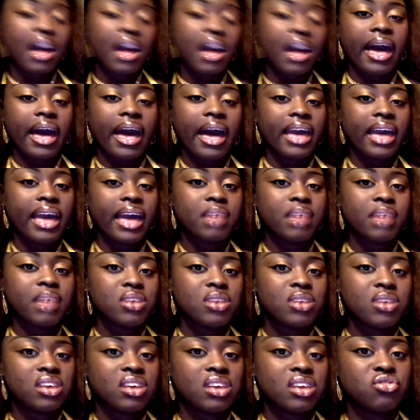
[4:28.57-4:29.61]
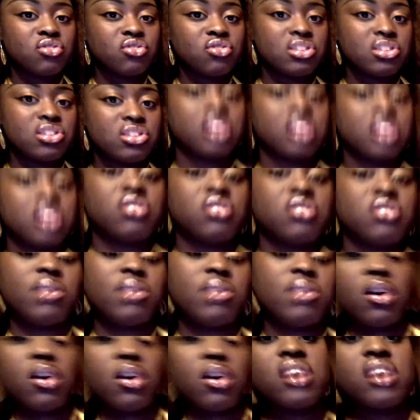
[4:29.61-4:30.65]
I am interested in
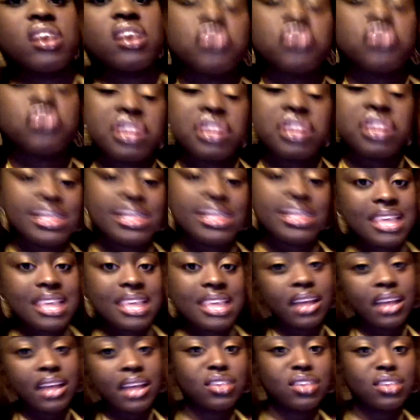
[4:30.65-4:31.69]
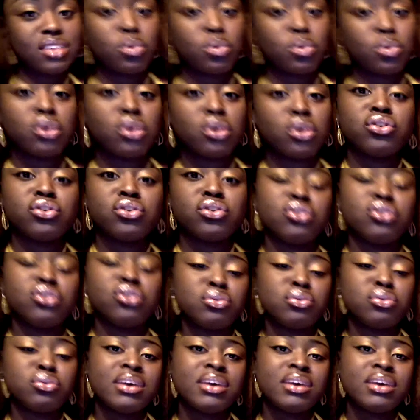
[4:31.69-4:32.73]
doing, or interested in telling the world to
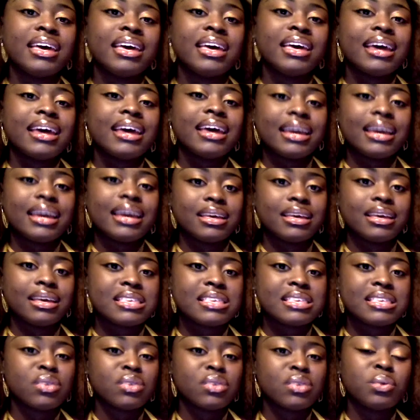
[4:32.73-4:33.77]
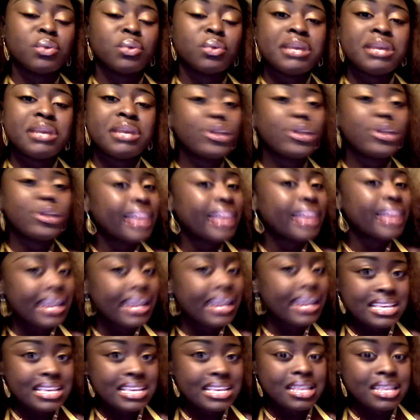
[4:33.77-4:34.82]
do, is we need more
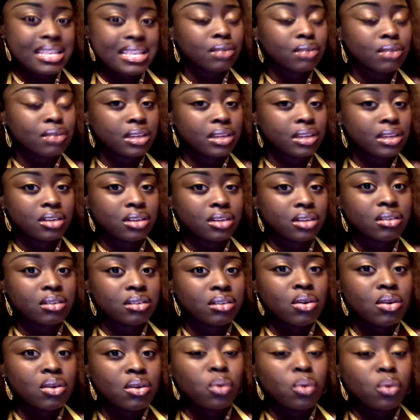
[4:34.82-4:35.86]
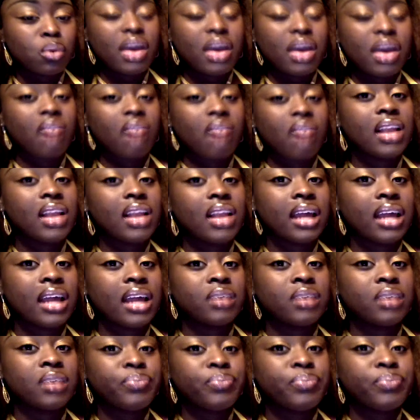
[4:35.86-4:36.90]
ladies out there. We have a lot
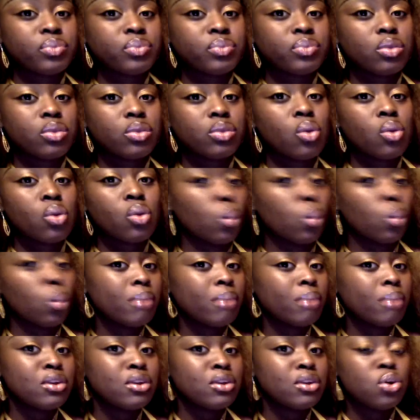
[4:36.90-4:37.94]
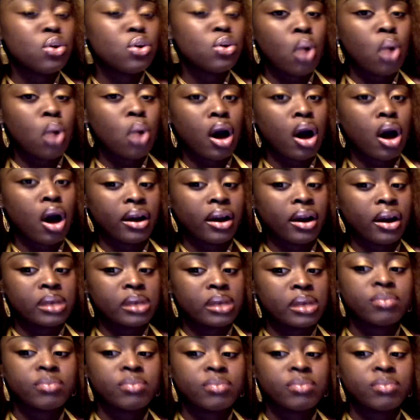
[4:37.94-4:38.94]
of women who are